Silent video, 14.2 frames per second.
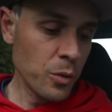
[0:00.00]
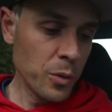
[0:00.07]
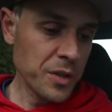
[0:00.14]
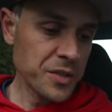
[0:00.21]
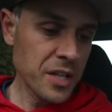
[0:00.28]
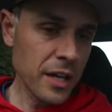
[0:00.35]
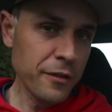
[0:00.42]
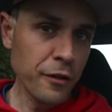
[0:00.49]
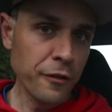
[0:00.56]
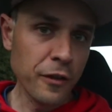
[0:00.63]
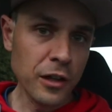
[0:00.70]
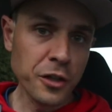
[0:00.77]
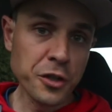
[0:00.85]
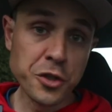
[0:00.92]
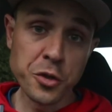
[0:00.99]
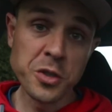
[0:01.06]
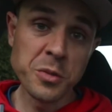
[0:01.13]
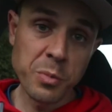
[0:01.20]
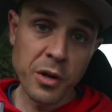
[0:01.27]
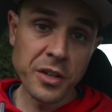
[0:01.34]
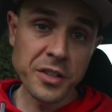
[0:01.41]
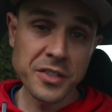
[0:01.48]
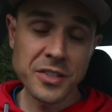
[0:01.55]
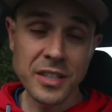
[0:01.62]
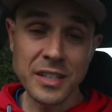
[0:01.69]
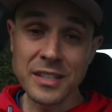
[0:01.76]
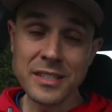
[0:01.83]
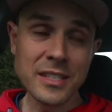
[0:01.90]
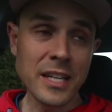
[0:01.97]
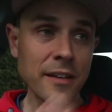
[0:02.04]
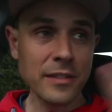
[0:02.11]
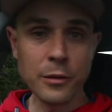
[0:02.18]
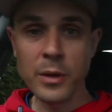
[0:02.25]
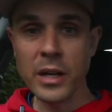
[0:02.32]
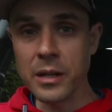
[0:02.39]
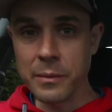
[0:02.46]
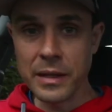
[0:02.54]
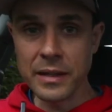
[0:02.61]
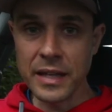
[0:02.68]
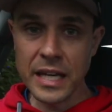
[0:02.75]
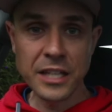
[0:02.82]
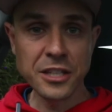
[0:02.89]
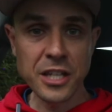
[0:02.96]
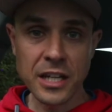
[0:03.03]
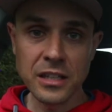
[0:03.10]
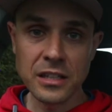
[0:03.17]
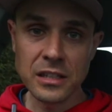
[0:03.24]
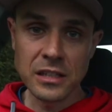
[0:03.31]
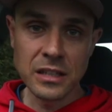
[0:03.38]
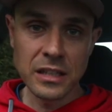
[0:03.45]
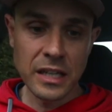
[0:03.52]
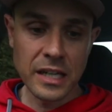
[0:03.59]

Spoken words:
was if you follow Juicebox, definitely recommend their channel.